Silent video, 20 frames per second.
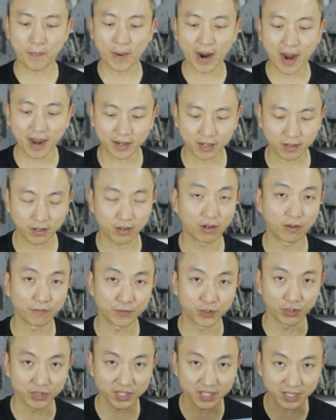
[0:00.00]
part
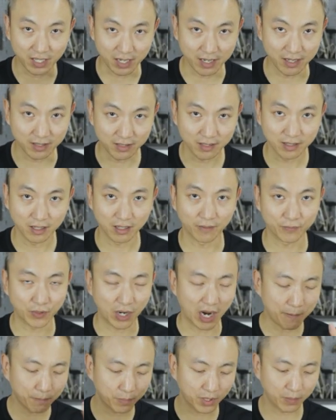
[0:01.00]
of your skin, of
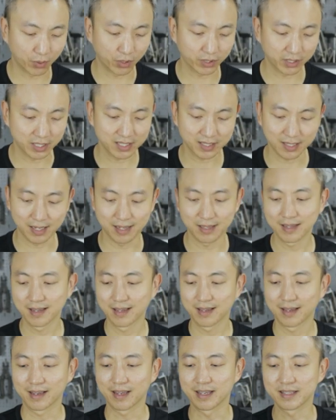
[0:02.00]
your upper body skin,
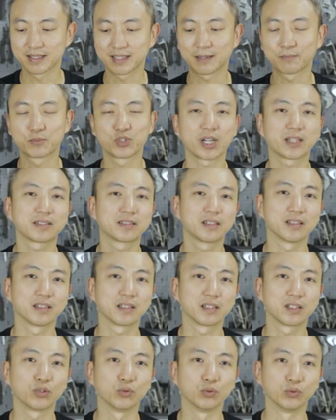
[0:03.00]
is subjected
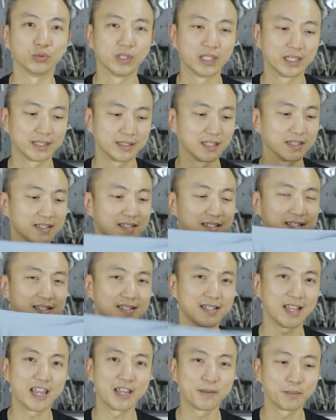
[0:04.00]
to the
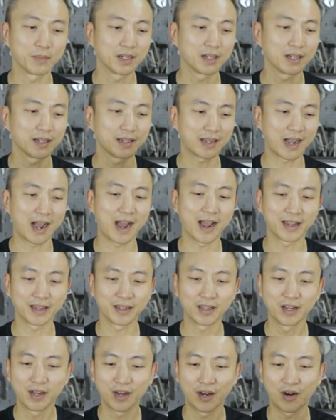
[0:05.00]
same
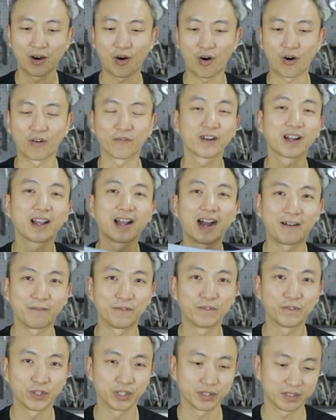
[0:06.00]
kind of
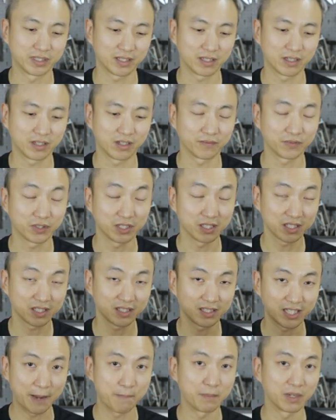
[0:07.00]
comfort of this
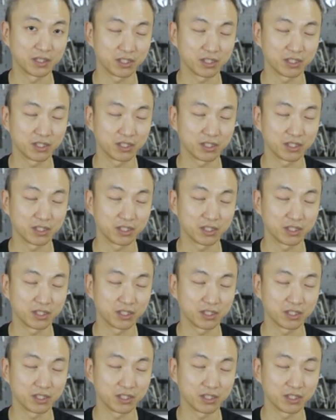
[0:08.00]
same